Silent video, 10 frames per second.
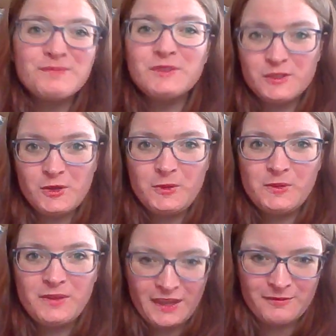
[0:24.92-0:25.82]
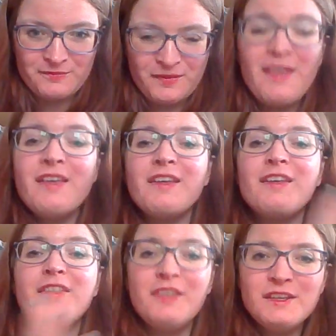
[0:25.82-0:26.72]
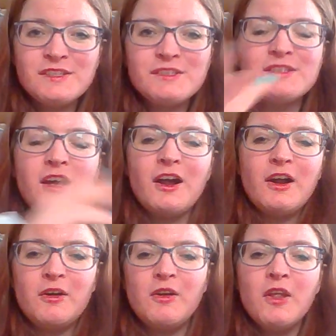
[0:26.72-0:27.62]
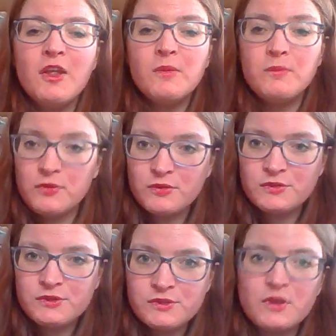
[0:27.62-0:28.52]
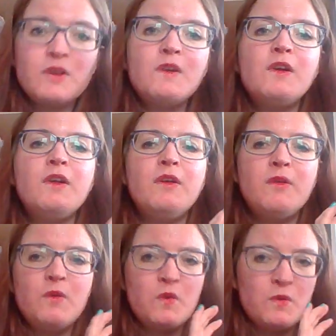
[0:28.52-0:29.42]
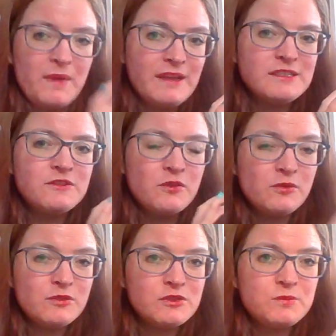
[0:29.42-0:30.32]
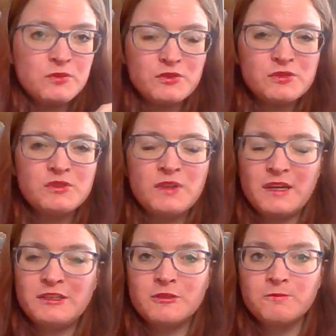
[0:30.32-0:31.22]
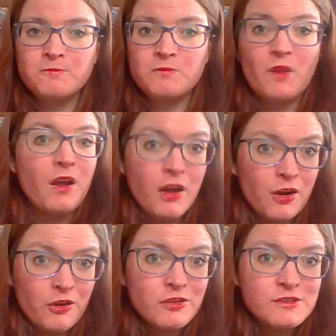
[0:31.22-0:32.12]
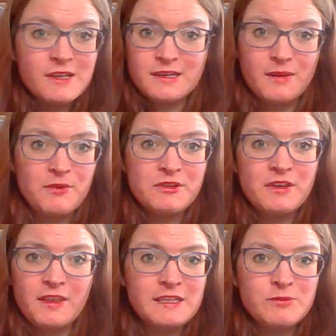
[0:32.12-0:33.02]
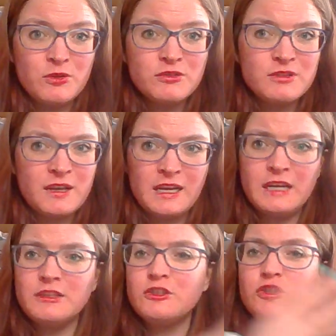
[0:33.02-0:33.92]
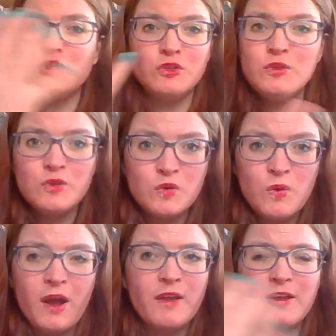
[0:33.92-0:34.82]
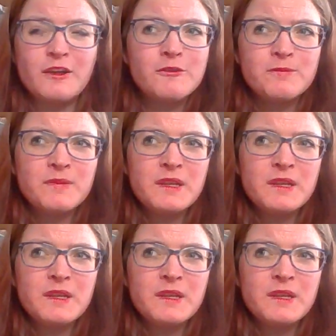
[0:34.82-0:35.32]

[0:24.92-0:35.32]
So yeah, these are books, romance-focused books that are not adapted at this point, and I don't know why. Like,